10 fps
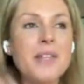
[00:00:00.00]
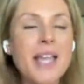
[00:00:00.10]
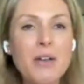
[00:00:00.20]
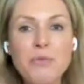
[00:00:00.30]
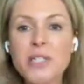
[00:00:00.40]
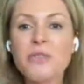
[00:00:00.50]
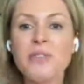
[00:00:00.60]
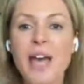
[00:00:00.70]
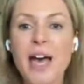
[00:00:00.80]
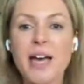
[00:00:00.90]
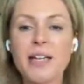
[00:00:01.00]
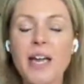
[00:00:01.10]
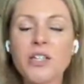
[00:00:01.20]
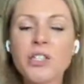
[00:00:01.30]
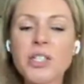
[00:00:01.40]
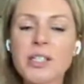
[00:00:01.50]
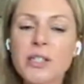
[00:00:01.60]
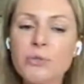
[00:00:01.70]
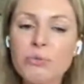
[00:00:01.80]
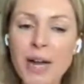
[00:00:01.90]
Get rid of that and just
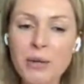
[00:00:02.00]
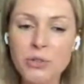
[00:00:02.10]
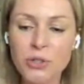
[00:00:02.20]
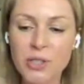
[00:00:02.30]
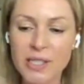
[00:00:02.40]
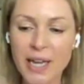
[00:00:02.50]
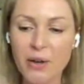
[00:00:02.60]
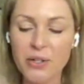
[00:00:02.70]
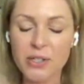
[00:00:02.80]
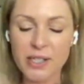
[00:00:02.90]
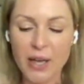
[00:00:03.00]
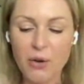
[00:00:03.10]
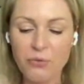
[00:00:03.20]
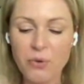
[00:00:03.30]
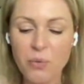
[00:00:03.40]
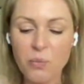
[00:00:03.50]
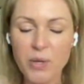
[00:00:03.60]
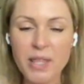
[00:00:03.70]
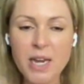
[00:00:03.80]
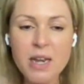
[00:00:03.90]
surround yourself
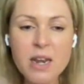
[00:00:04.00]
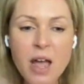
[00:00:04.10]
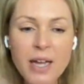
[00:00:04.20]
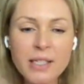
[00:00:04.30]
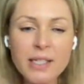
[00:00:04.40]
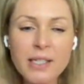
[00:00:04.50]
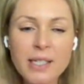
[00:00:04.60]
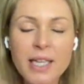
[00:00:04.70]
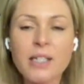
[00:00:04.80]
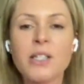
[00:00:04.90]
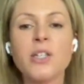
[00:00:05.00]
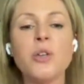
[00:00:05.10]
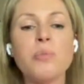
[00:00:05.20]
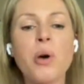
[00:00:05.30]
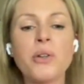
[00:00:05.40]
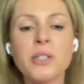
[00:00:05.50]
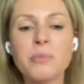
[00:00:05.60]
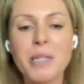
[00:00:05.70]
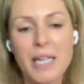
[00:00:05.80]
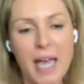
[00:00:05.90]
with the nicest things that you
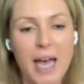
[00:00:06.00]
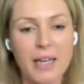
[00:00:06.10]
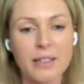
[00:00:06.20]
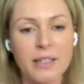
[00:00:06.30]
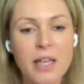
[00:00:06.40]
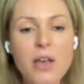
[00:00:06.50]
possibly can.